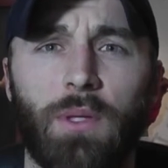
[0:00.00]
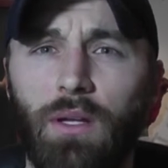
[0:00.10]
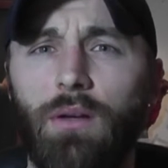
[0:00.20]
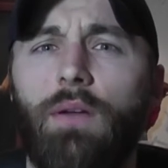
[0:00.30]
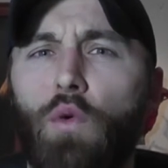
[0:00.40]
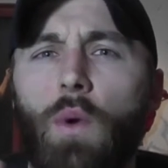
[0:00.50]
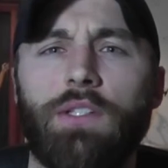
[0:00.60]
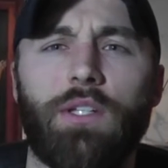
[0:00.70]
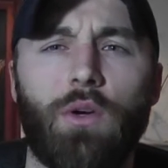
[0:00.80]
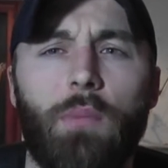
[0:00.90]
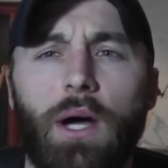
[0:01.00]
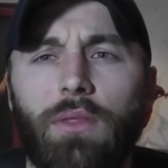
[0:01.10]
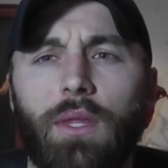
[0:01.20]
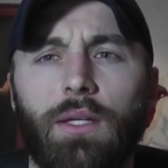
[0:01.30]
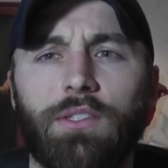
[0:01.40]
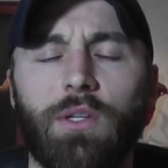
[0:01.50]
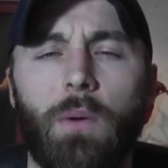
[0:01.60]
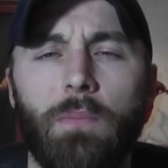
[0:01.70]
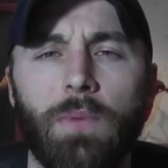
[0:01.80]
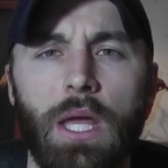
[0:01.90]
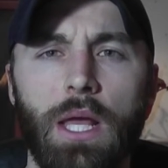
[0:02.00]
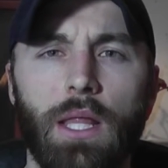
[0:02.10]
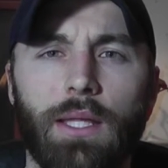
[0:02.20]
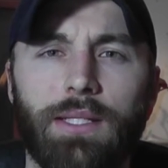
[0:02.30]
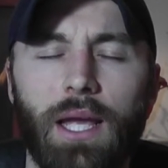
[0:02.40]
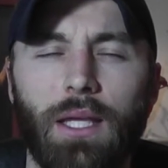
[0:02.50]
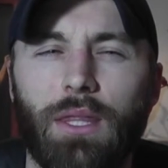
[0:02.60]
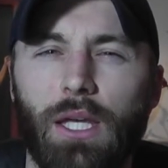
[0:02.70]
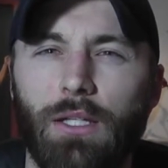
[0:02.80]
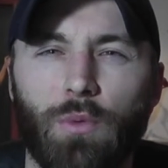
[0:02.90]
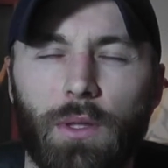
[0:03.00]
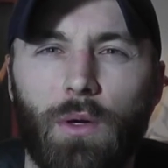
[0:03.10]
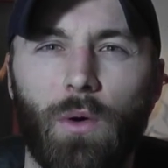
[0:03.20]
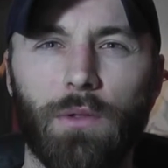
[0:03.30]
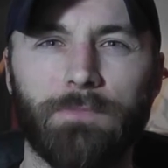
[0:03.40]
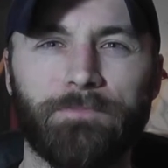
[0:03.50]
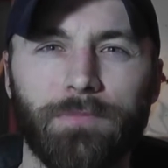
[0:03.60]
But there are different ways to go about things. So the second thing is with goals.